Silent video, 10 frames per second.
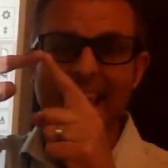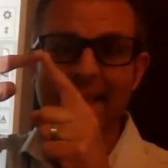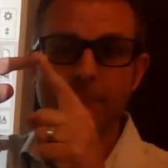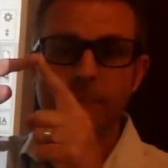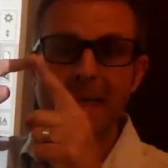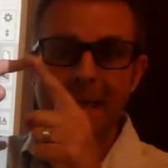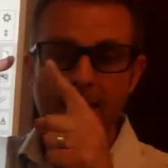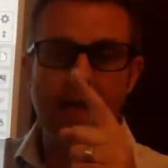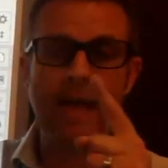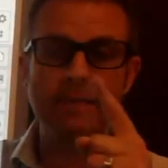meet
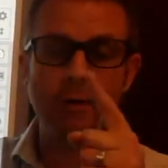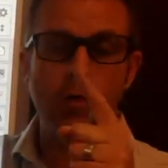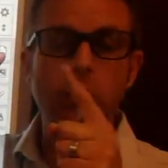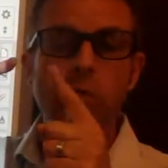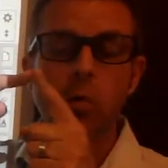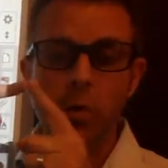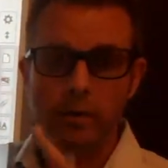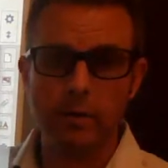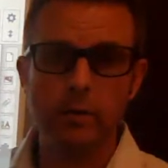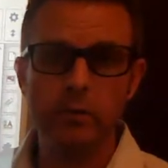at those
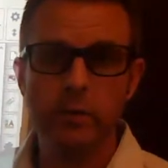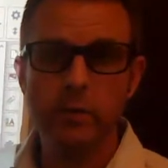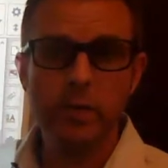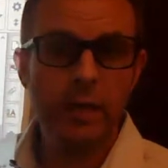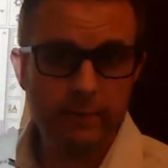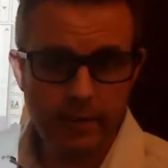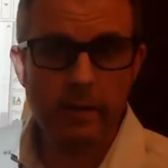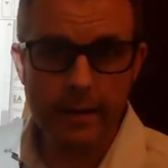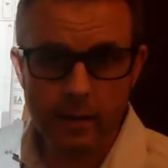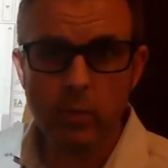corners, if they're
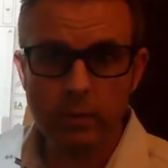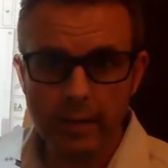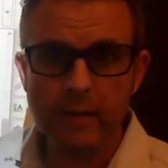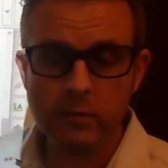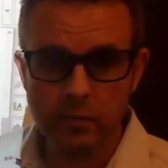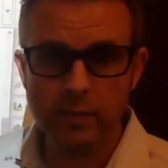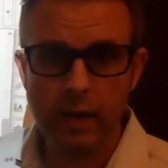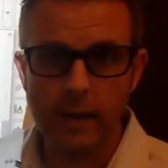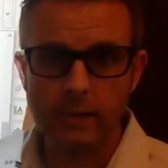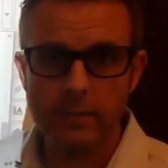equal lengths or not.